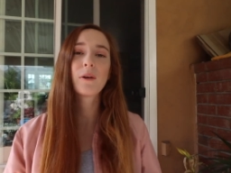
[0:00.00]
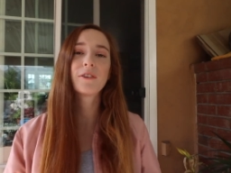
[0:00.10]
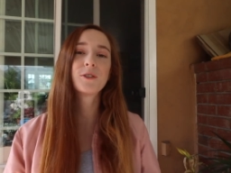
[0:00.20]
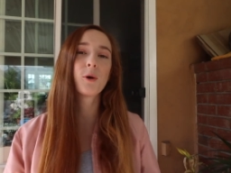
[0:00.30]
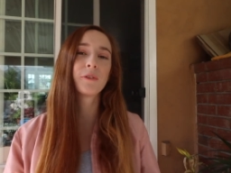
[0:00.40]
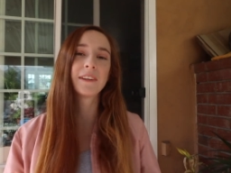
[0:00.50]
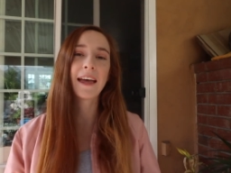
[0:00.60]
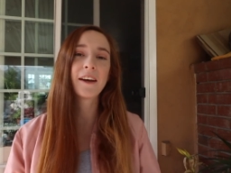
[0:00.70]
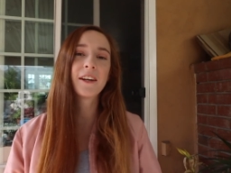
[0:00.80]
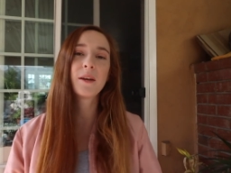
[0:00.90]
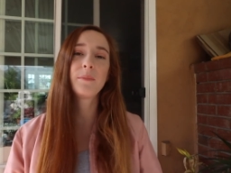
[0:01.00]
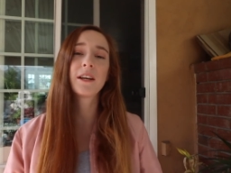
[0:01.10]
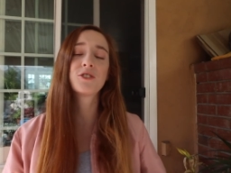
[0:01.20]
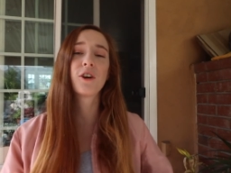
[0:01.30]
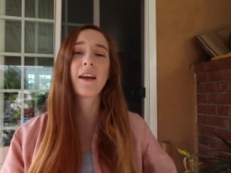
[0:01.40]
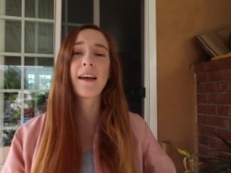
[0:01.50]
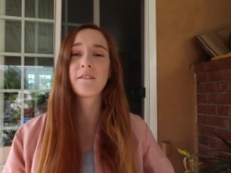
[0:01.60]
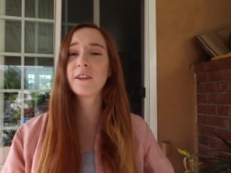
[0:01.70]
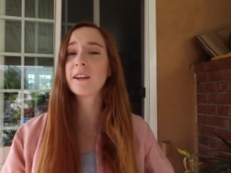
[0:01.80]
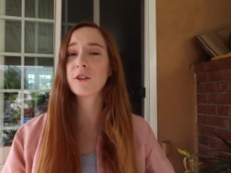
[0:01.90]
However, don't rely on it because not
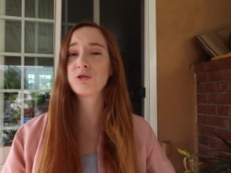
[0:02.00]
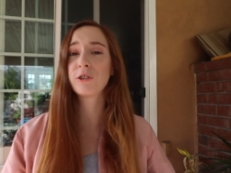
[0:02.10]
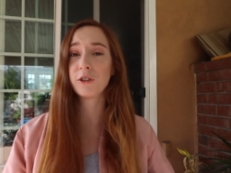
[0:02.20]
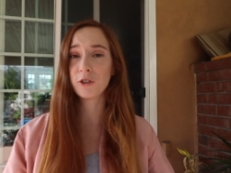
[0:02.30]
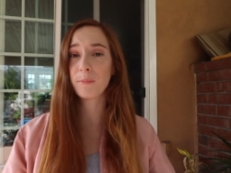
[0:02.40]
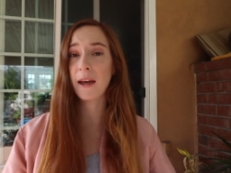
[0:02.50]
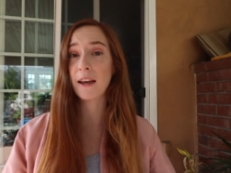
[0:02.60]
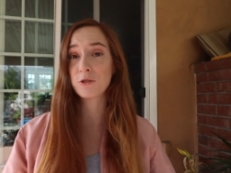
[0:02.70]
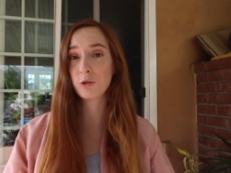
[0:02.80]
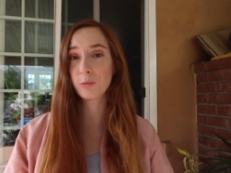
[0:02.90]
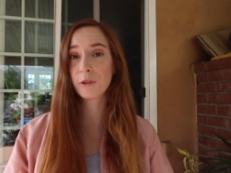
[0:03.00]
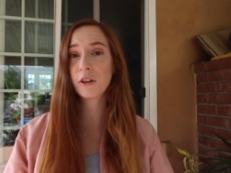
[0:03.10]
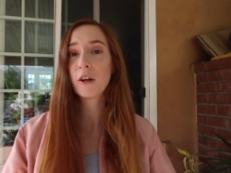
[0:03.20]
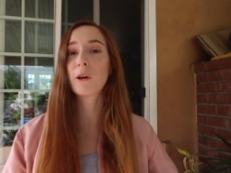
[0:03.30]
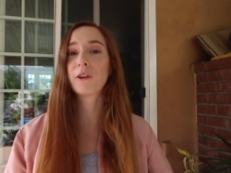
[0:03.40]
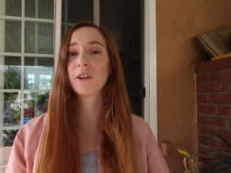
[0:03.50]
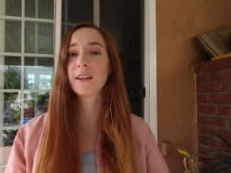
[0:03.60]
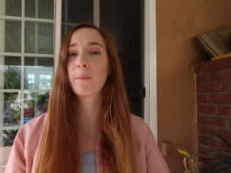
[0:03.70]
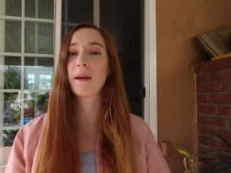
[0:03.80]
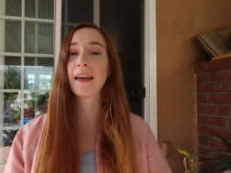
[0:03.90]
every country in Europe has Uber. So I'd look
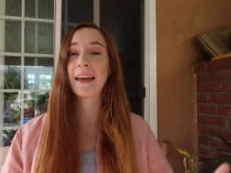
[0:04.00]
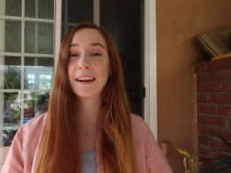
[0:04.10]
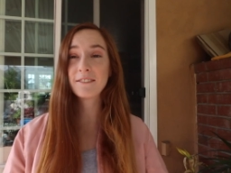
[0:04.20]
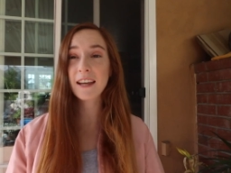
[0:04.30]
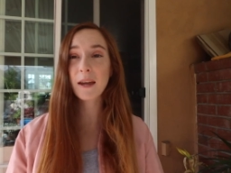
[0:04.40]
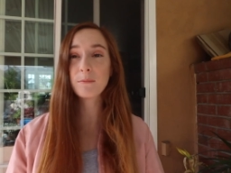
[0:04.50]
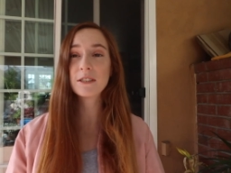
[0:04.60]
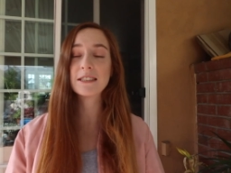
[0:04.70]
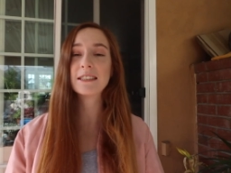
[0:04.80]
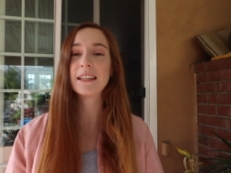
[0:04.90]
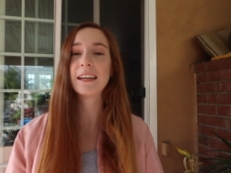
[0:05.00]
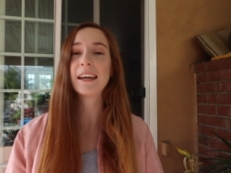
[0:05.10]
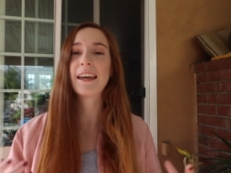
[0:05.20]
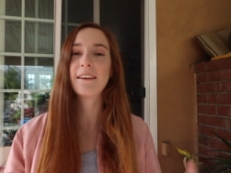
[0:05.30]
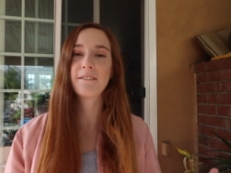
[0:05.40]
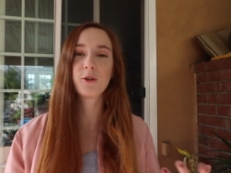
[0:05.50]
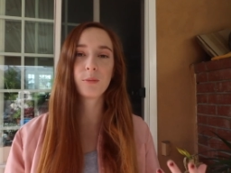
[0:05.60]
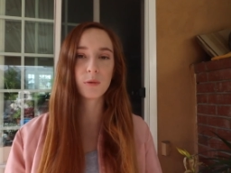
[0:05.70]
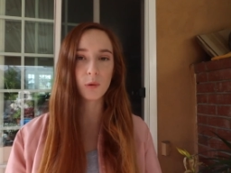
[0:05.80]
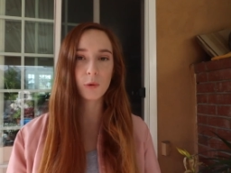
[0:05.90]
it up ahead of time to see if
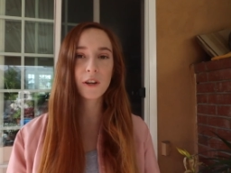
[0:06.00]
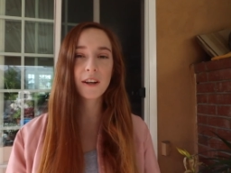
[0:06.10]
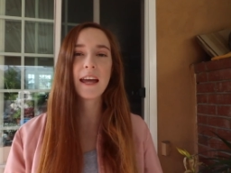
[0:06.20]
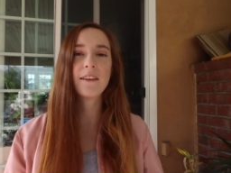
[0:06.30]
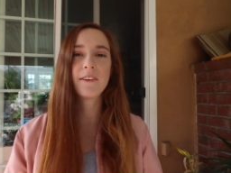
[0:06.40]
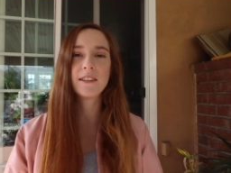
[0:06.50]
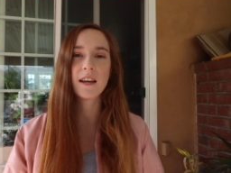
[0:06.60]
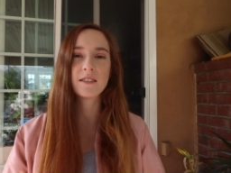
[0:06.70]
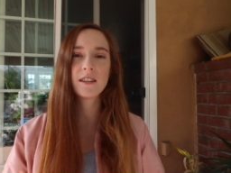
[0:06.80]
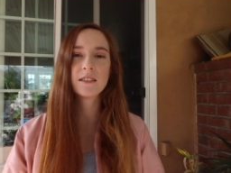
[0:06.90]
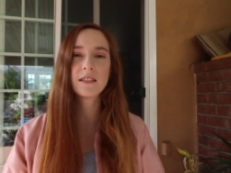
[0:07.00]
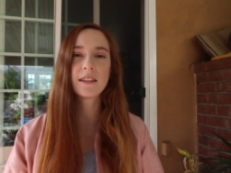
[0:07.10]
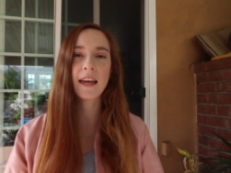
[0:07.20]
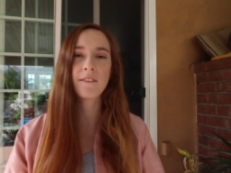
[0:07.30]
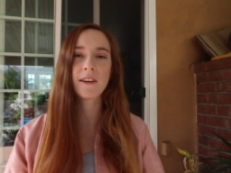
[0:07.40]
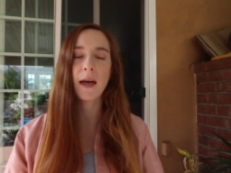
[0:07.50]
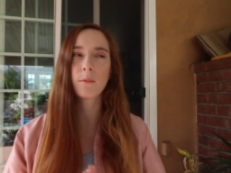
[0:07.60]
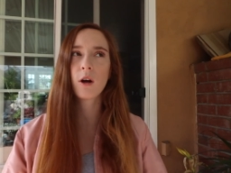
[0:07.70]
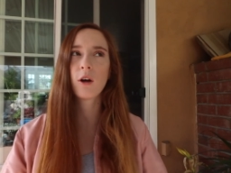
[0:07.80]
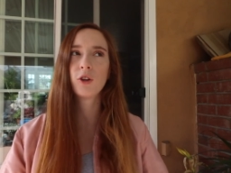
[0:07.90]
Uber will work. And if it doesn't, they have an
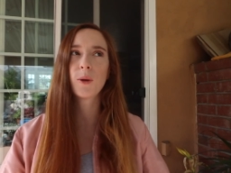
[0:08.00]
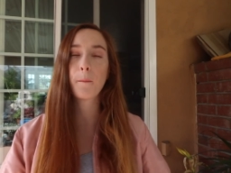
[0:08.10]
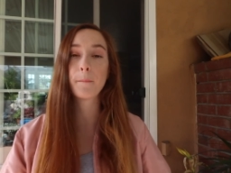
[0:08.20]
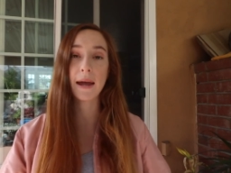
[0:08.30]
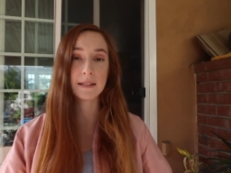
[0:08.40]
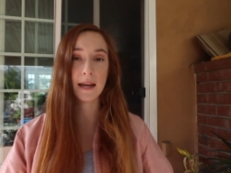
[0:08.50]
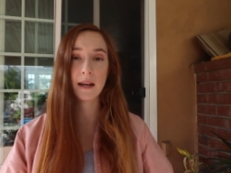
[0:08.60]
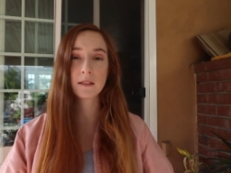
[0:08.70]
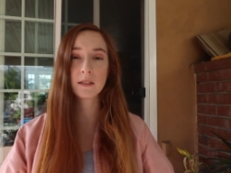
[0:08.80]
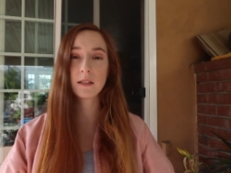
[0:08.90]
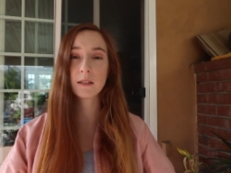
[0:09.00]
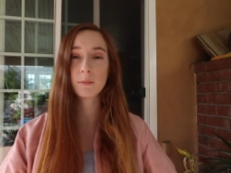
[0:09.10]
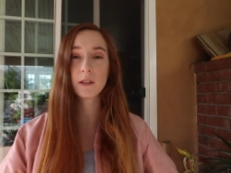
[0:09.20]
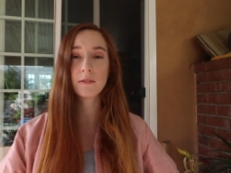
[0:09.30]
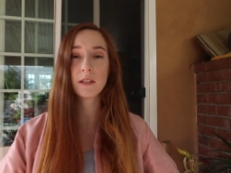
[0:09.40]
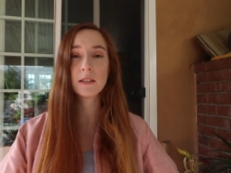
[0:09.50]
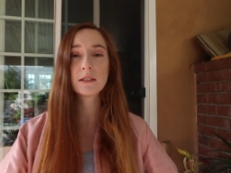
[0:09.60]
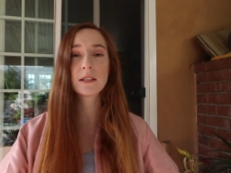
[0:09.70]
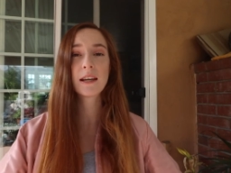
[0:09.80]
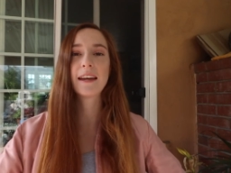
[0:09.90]
app called My Taxi, I believe it
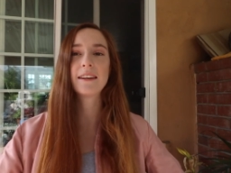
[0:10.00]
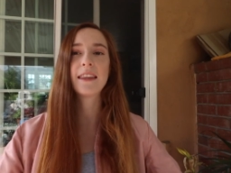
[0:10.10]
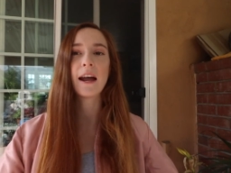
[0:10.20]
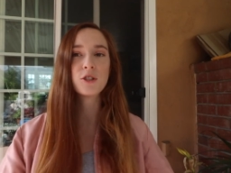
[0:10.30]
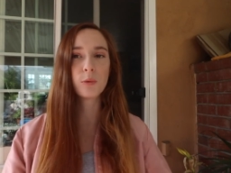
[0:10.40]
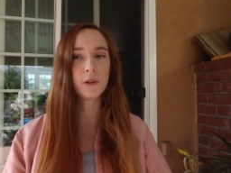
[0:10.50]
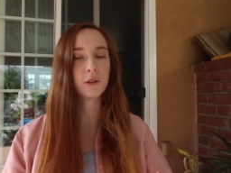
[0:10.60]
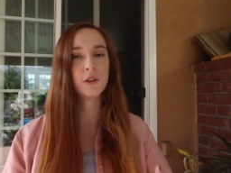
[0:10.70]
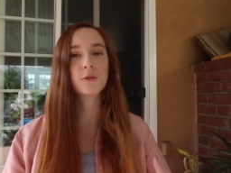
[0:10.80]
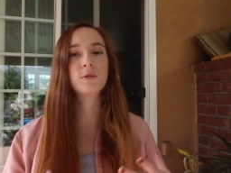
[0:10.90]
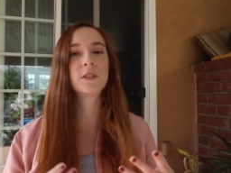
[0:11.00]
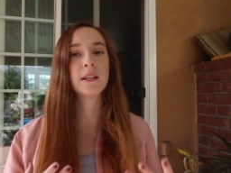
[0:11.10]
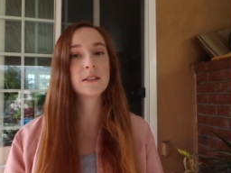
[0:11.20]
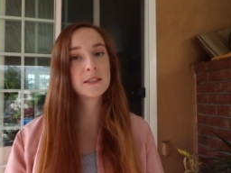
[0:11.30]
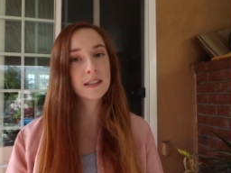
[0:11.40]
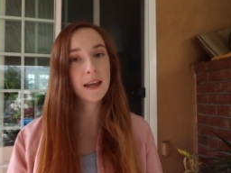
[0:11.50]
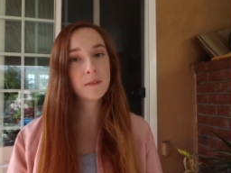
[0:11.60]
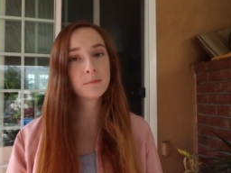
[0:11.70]
is. And that is what you could use instead.